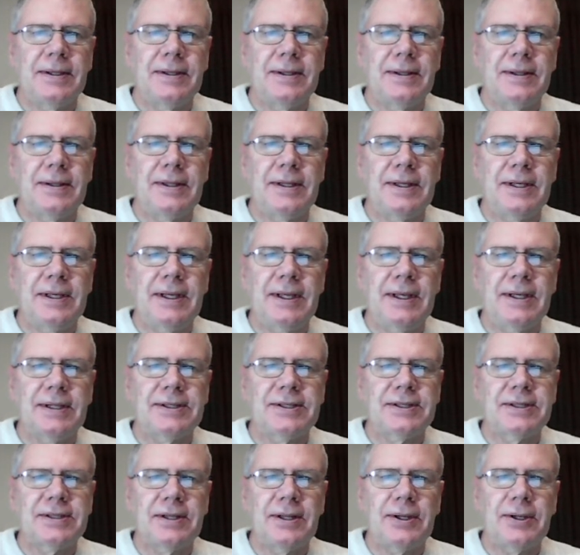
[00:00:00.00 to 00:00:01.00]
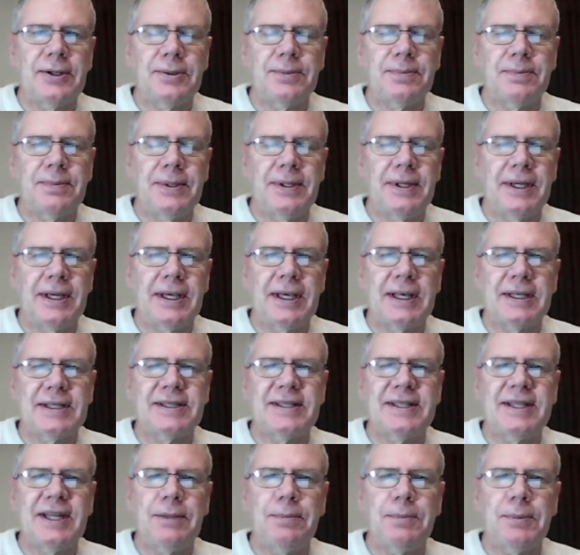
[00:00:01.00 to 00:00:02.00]
the slope, it gets
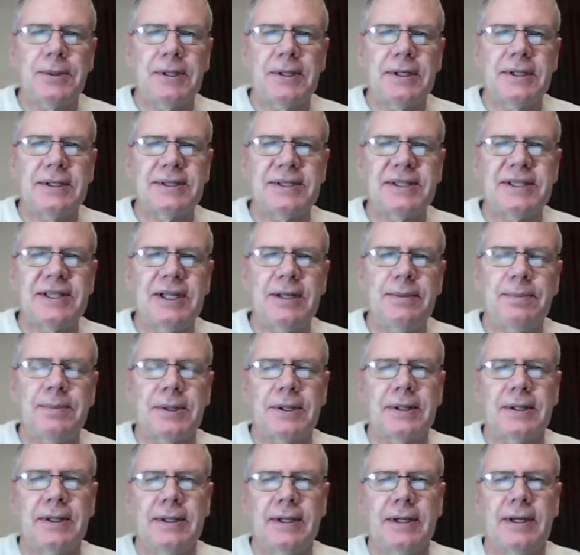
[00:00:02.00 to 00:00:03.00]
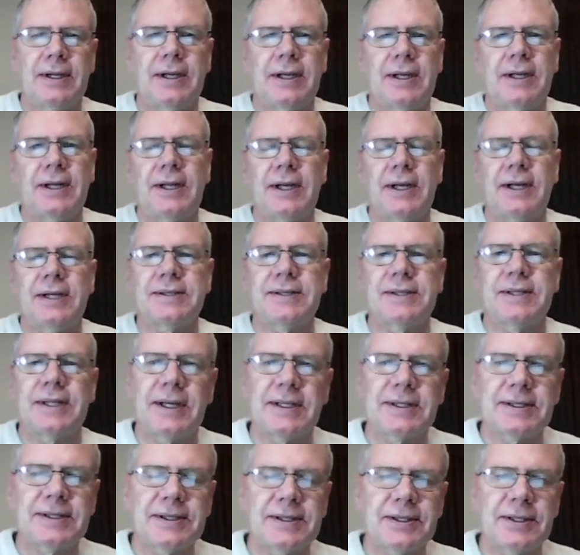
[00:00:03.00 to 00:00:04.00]
steeper and steeper. And as
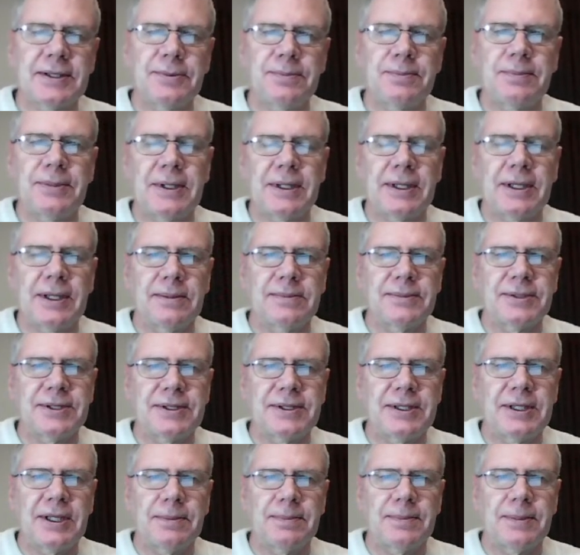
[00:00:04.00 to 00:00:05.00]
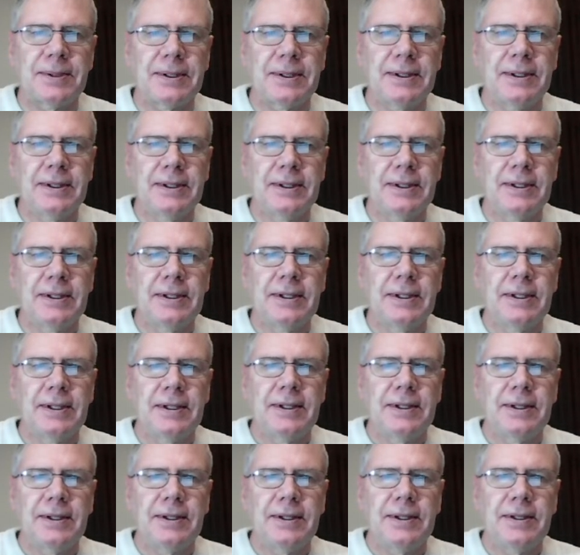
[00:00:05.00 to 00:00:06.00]
that slope becomes steeper,
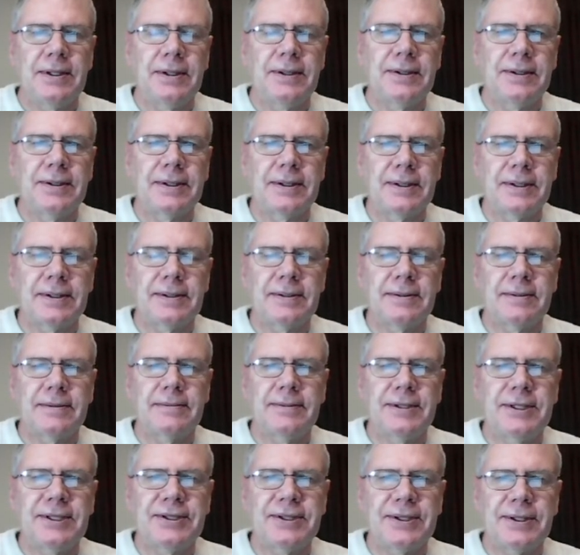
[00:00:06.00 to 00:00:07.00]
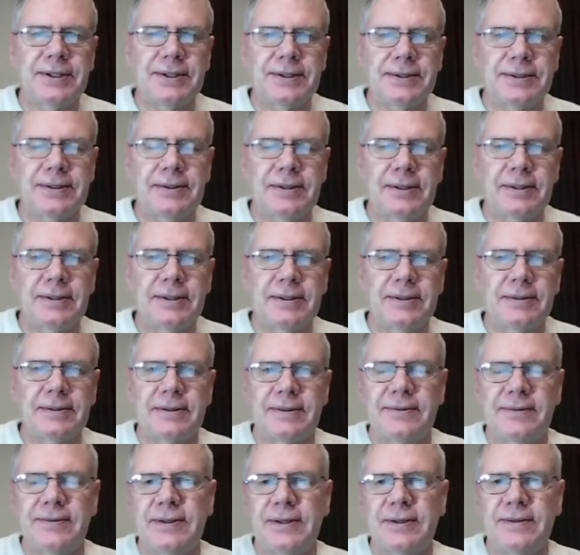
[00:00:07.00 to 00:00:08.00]
your result, your
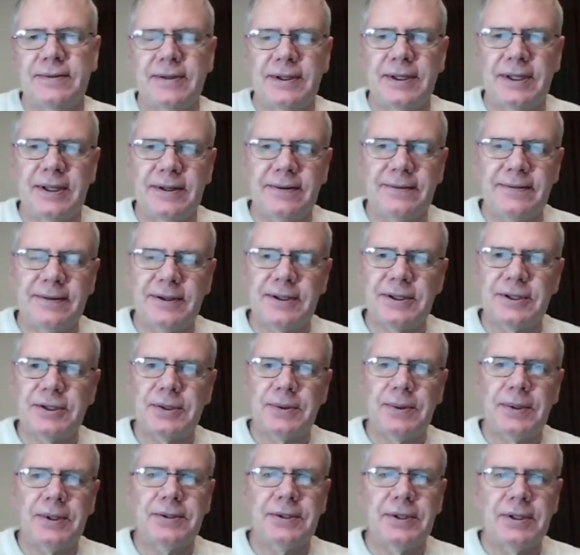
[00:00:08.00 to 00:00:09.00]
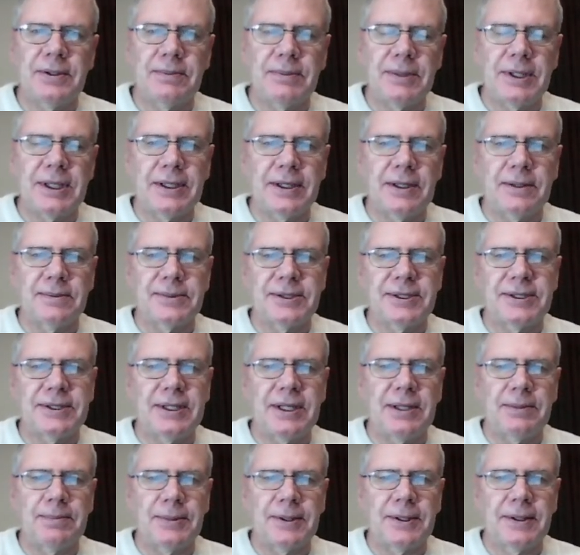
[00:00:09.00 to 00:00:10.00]
derivative or difference quotient becomes
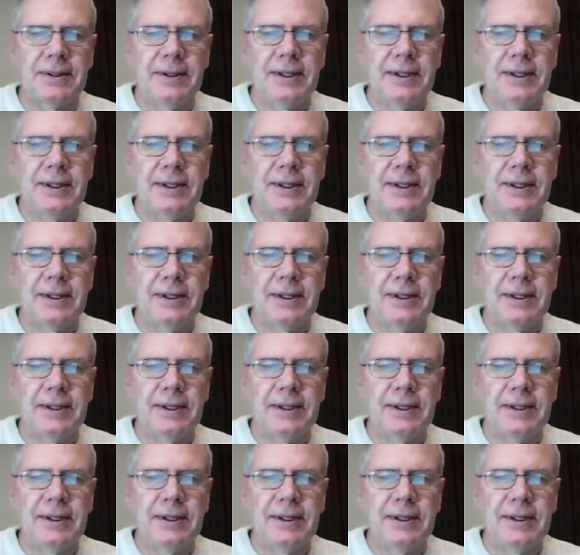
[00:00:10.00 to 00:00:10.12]
steeper.